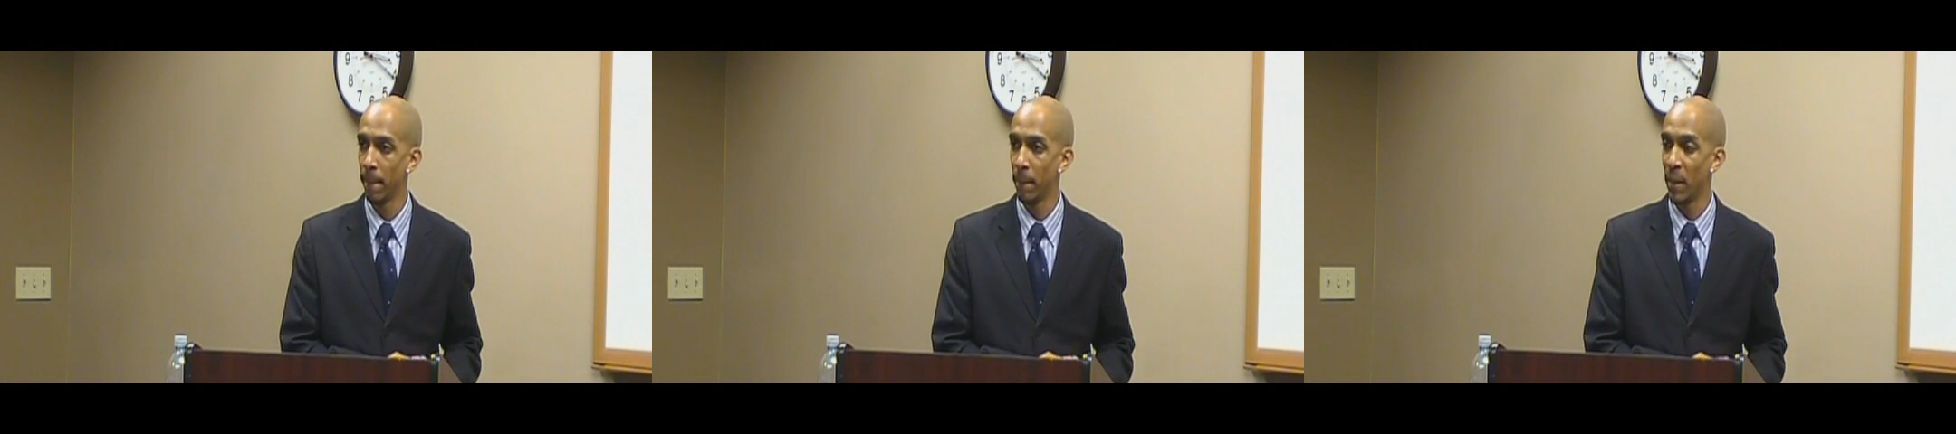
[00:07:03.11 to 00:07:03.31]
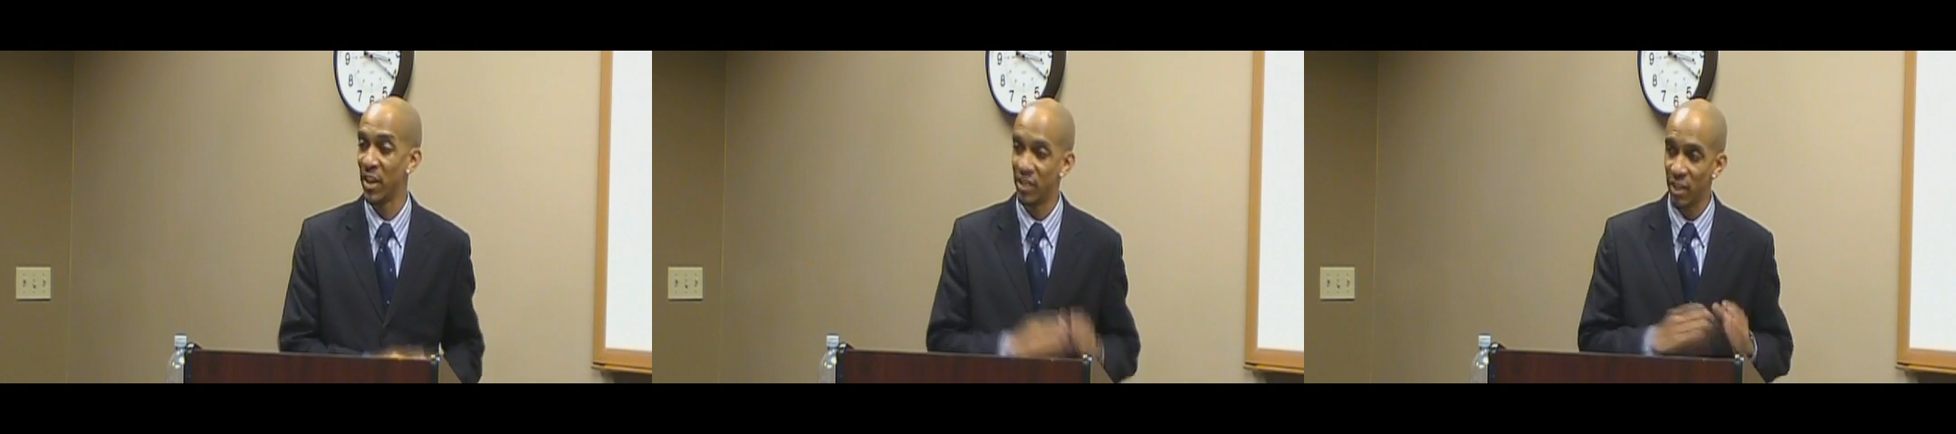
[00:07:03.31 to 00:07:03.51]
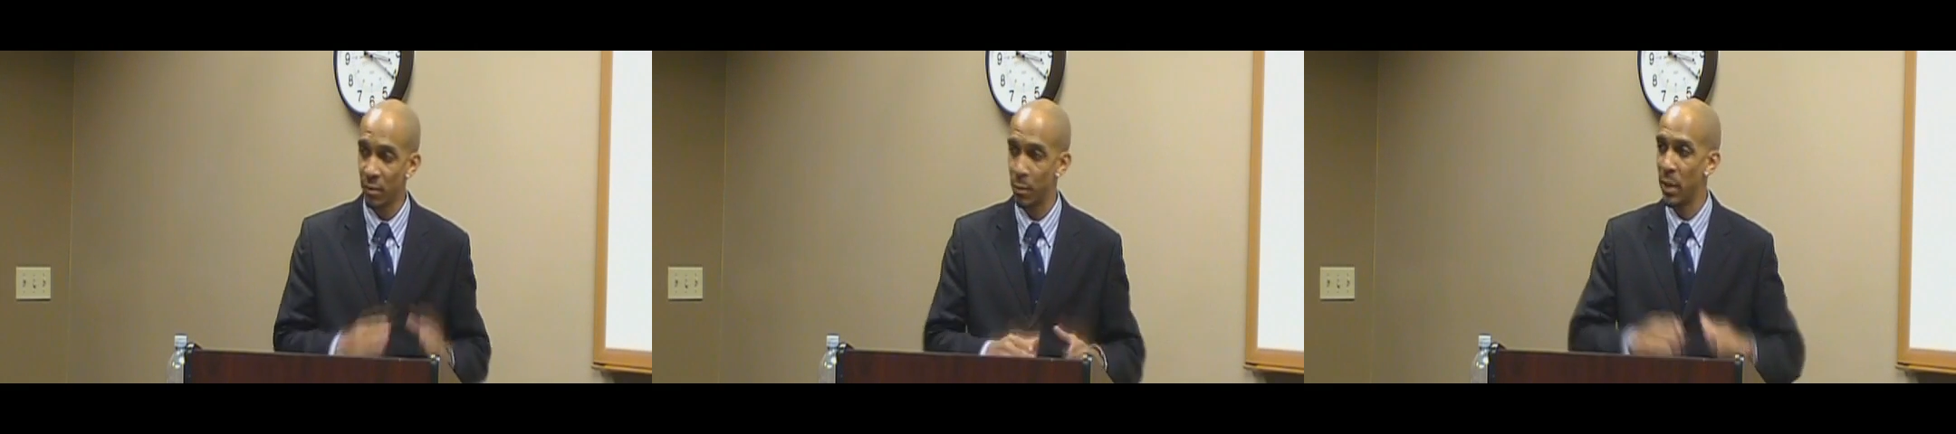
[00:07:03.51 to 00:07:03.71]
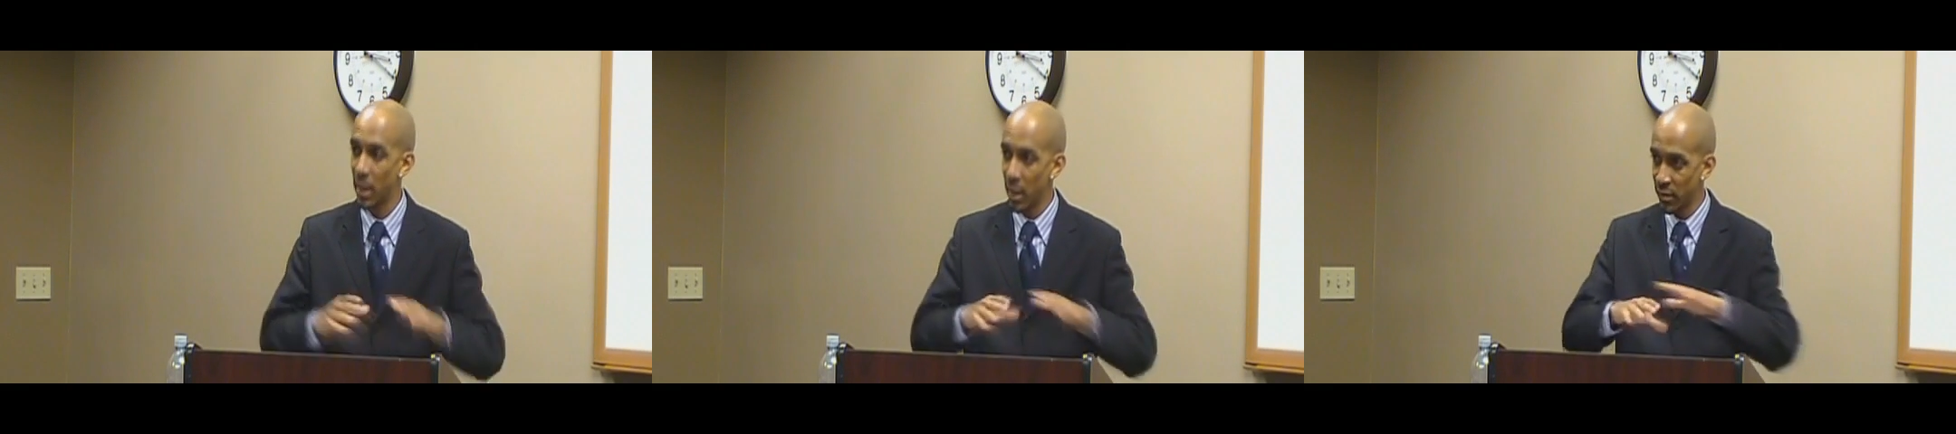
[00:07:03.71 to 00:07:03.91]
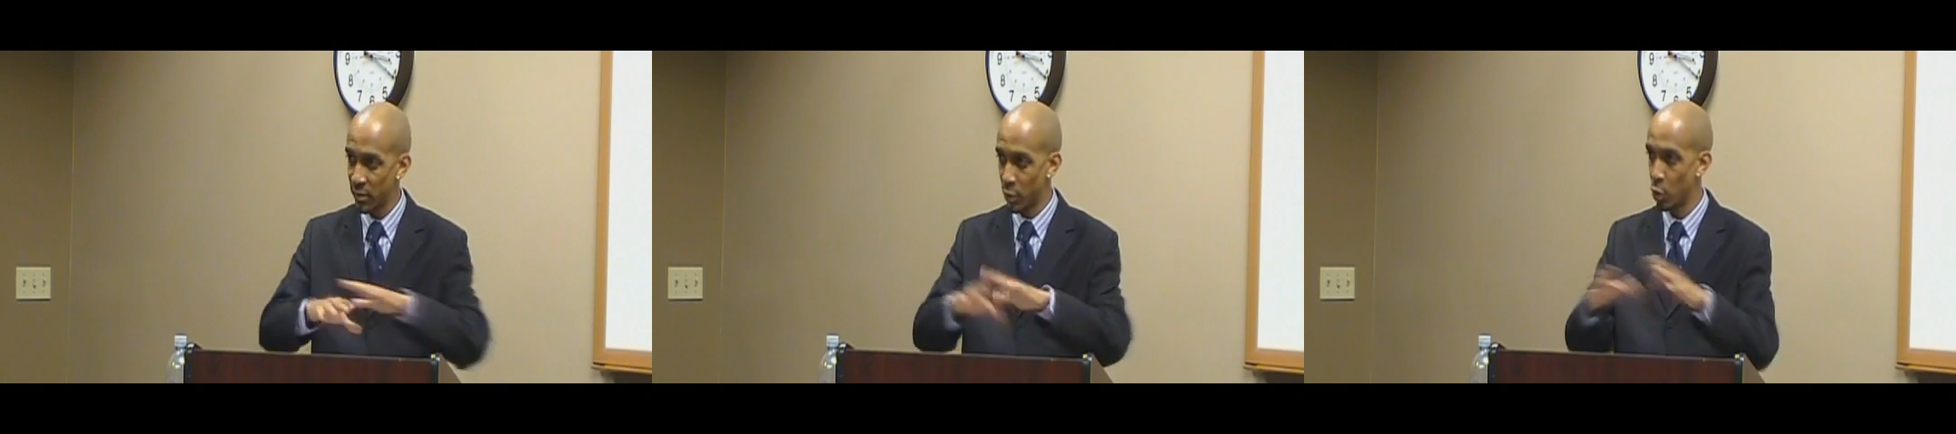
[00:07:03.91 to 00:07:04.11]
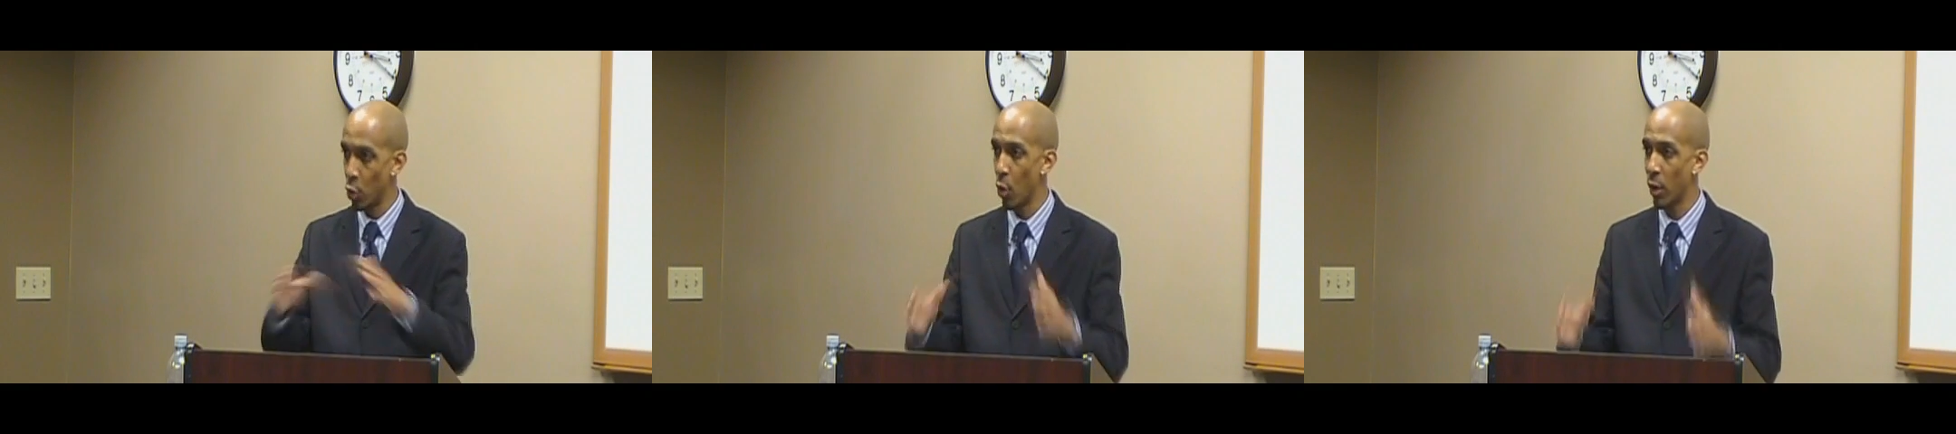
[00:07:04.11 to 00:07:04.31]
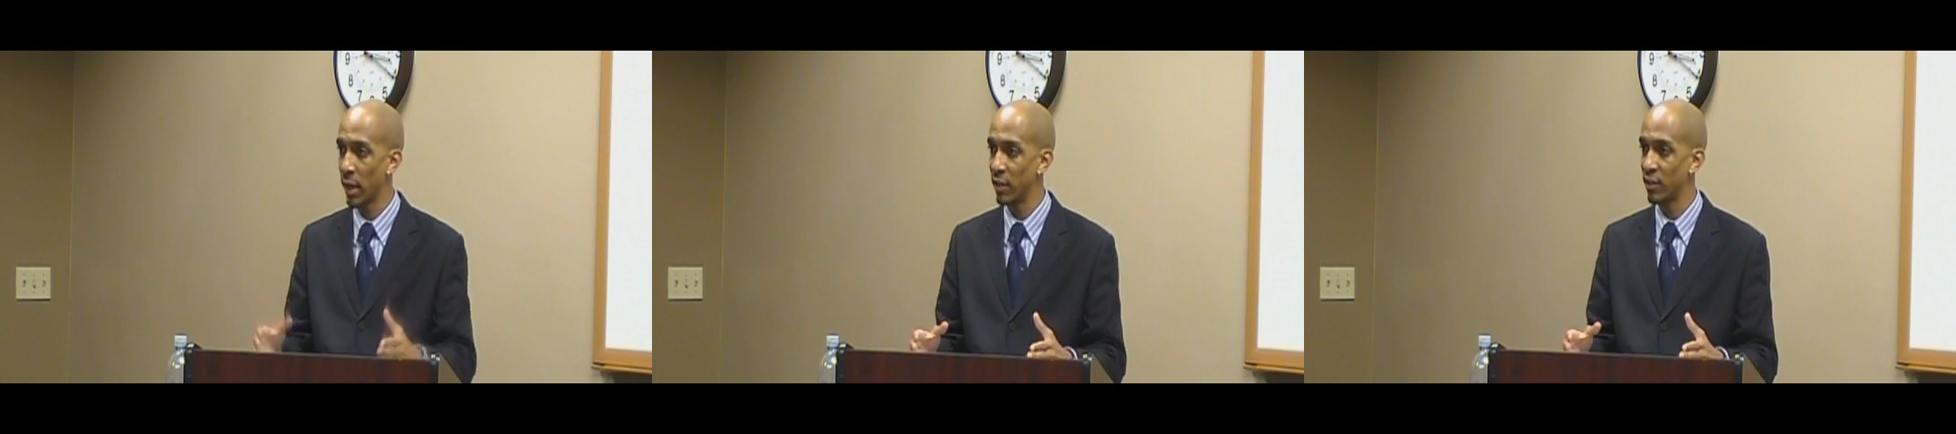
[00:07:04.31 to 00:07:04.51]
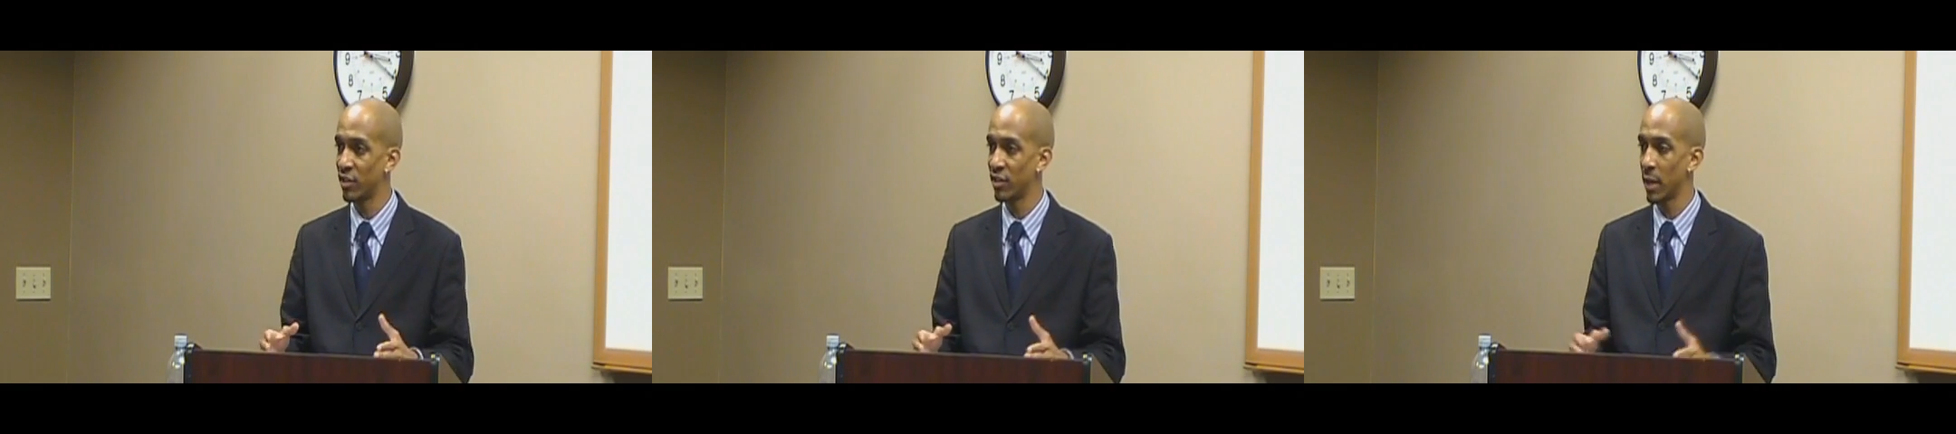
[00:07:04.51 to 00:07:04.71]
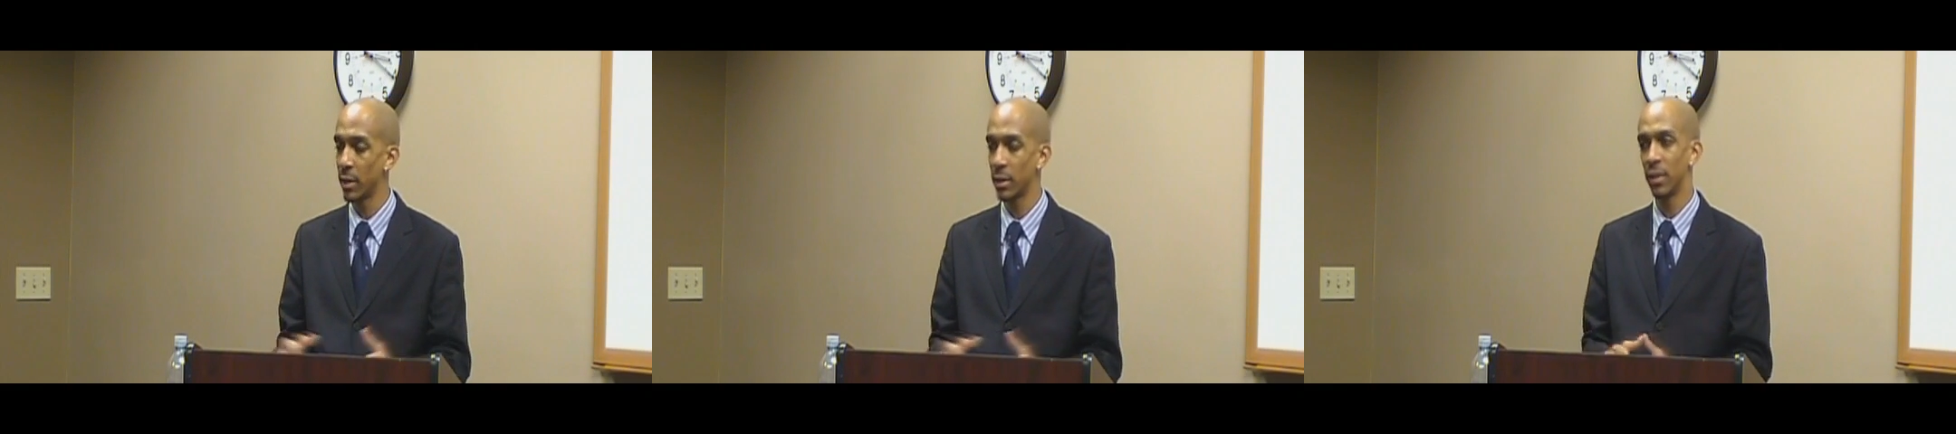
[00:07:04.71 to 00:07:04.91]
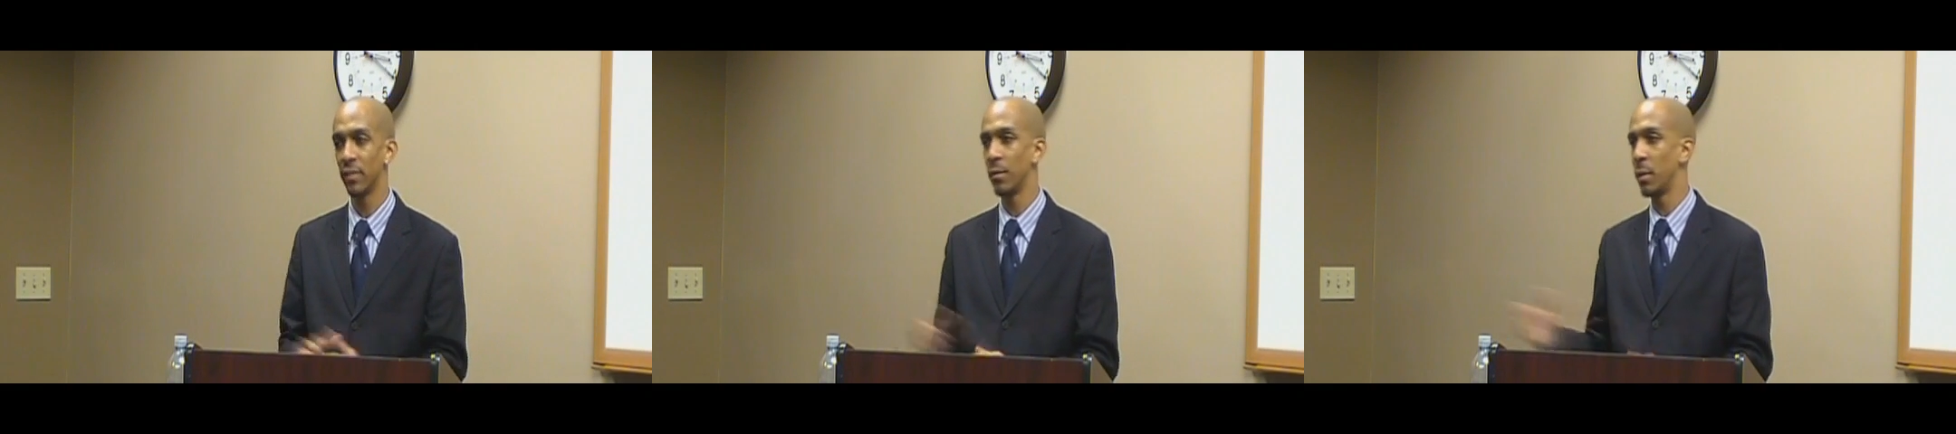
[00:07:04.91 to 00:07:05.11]
And just because the door gets shut
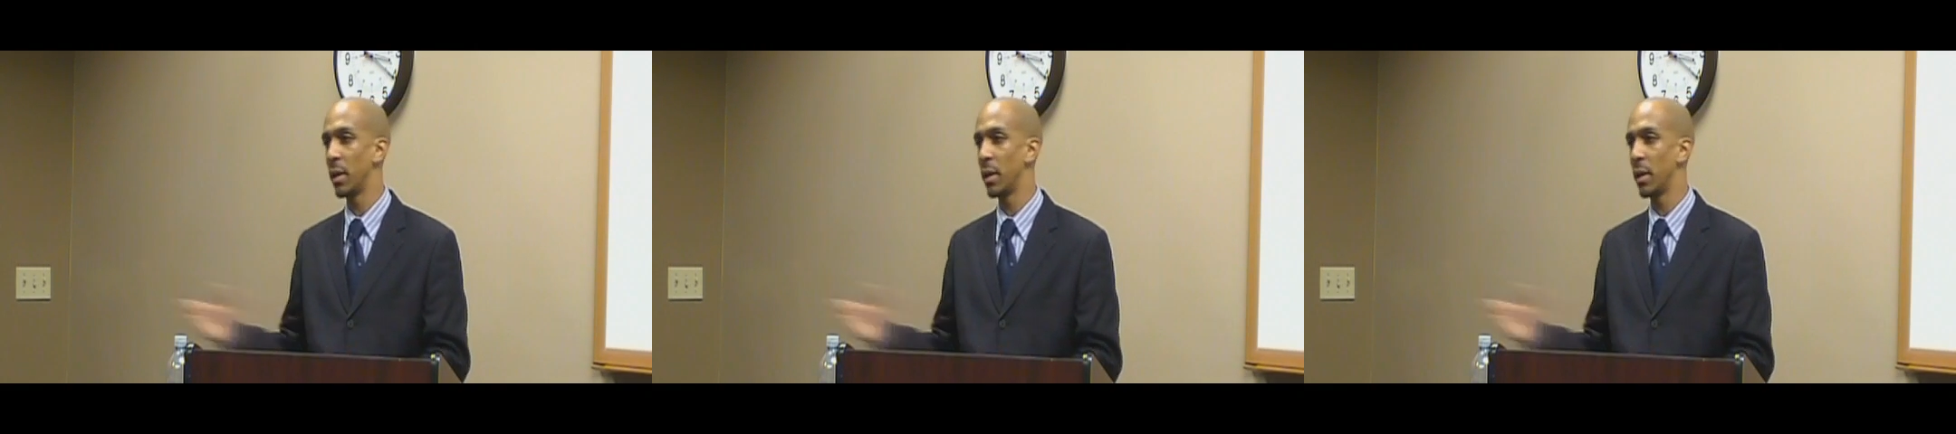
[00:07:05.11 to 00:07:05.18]
doesn't